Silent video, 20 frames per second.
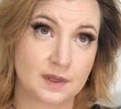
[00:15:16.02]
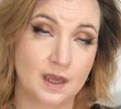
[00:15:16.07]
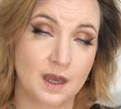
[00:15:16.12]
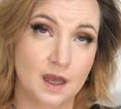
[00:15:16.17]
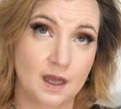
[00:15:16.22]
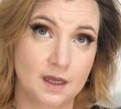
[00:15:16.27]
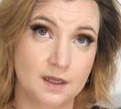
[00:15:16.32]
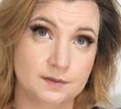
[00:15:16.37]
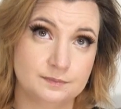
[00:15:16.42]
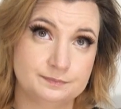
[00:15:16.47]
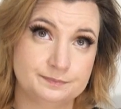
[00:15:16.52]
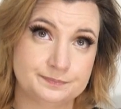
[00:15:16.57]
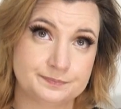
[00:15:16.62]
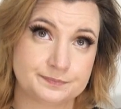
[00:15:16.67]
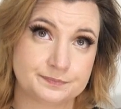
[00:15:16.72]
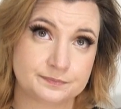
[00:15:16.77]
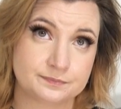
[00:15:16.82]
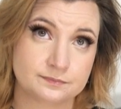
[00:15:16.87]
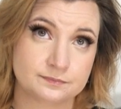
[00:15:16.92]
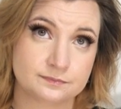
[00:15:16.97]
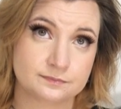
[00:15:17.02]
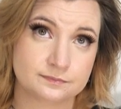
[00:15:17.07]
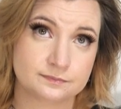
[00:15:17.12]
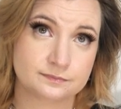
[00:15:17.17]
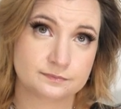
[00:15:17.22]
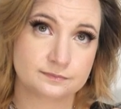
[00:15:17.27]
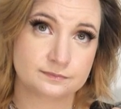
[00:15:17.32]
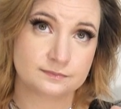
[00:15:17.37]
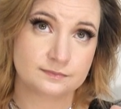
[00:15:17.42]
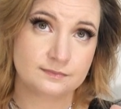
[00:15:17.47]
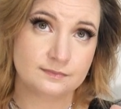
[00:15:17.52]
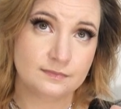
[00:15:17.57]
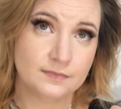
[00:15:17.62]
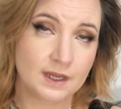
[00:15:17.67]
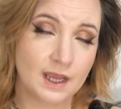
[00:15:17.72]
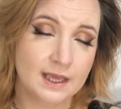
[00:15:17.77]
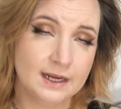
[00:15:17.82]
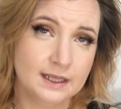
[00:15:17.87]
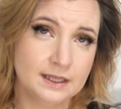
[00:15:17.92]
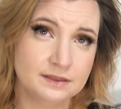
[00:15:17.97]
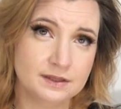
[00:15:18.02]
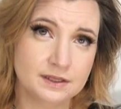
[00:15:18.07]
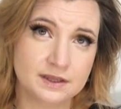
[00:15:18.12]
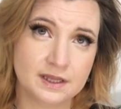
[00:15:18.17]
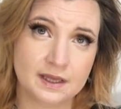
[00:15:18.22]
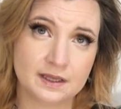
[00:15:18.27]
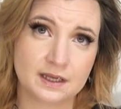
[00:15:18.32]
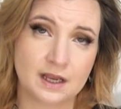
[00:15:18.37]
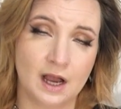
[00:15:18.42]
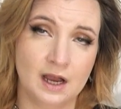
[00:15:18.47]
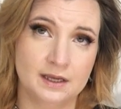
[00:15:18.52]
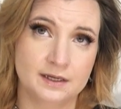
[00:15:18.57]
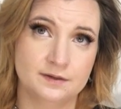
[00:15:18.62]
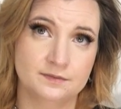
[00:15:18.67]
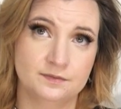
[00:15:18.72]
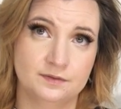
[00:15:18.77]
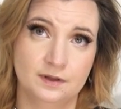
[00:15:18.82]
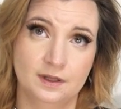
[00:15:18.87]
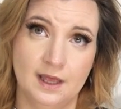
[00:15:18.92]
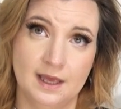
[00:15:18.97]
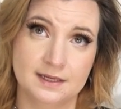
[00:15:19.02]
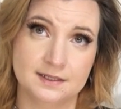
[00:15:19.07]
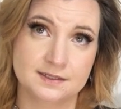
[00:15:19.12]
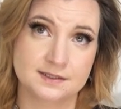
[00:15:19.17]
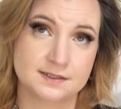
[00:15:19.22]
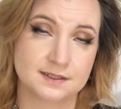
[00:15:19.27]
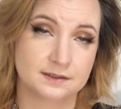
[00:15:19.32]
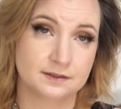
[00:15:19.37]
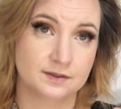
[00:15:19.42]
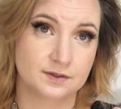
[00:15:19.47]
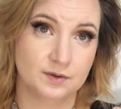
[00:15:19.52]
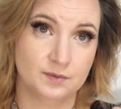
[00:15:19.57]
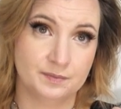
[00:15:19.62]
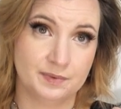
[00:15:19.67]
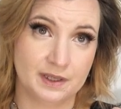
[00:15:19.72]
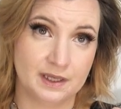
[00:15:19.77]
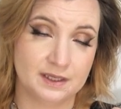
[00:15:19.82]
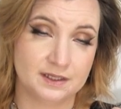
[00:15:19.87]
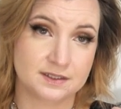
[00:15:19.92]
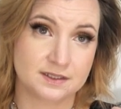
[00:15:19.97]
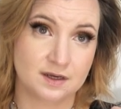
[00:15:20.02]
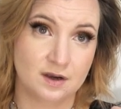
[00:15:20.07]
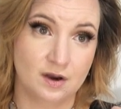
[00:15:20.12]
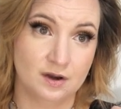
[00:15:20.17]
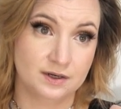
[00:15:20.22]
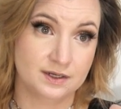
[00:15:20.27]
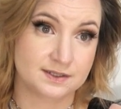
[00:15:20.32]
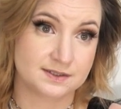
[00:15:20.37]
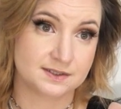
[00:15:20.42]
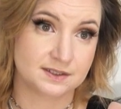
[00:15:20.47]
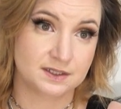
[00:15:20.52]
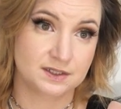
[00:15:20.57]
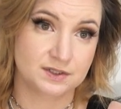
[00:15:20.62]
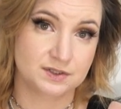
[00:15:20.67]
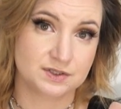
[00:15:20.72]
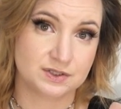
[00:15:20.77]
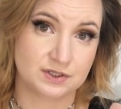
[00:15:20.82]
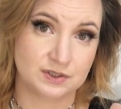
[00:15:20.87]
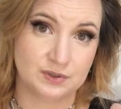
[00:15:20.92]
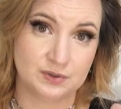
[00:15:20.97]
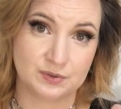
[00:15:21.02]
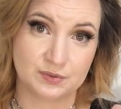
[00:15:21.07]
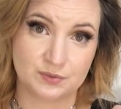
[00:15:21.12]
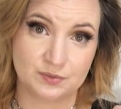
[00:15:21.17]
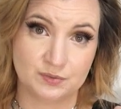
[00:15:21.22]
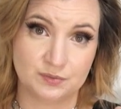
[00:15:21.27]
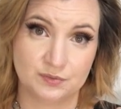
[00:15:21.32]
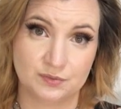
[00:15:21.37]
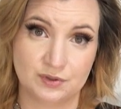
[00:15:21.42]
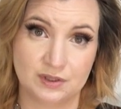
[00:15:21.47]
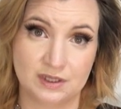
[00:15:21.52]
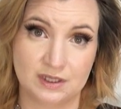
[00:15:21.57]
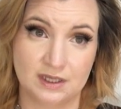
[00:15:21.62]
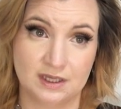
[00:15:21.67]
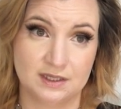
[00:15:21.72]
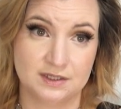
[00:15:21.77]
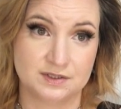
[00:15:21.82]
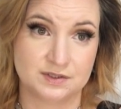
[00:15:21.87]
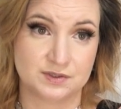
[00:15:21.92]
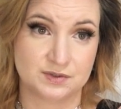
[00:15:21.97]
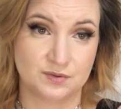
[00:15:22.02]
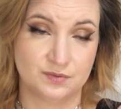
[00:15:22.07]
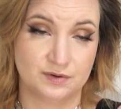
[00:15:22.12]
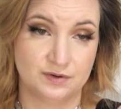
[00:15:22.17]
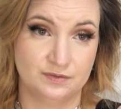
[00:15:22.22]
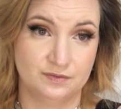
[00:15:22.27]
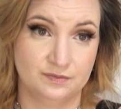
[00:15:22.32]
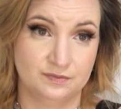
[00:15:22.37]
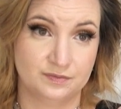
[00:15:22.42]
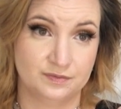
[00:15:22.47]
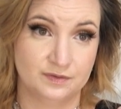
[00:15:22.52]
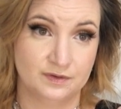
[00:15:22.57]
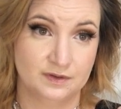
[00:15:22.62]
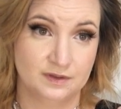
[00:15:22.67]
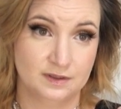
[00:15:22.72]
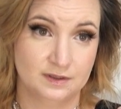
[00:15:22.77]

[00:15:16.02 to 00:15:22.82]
Um, and I think that kind of lends a little bit, honestly, to his sort of